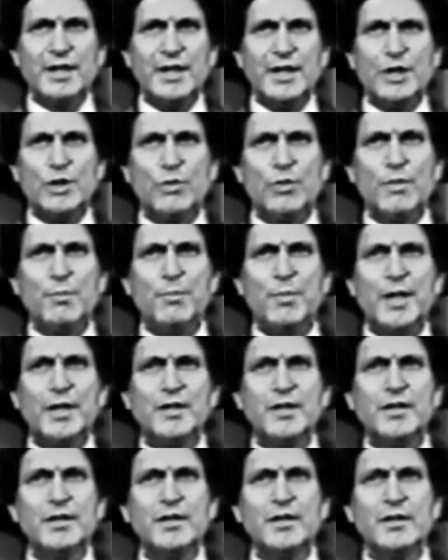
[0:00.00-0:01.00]
into a
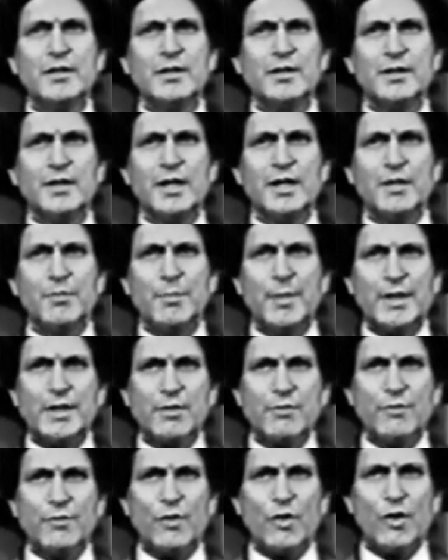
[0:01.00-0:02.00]
better and
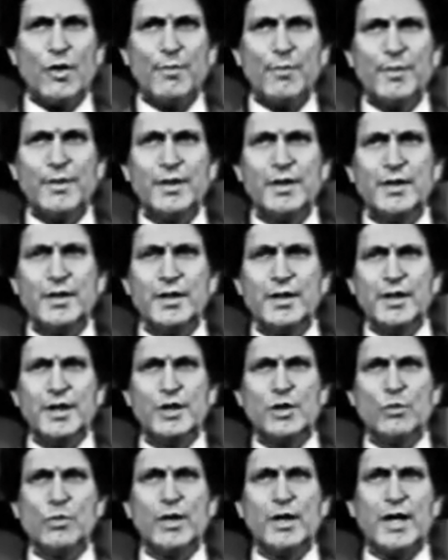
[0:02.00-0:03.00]
better form,
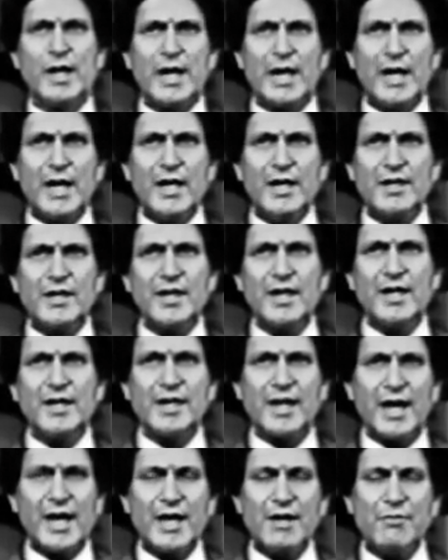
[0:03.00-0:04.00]
into a higher
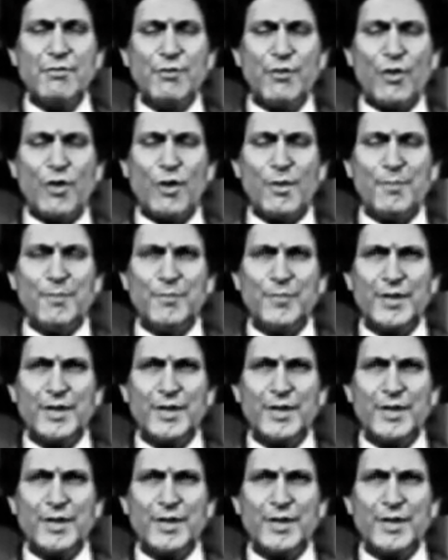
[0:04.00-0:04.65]
and higher form,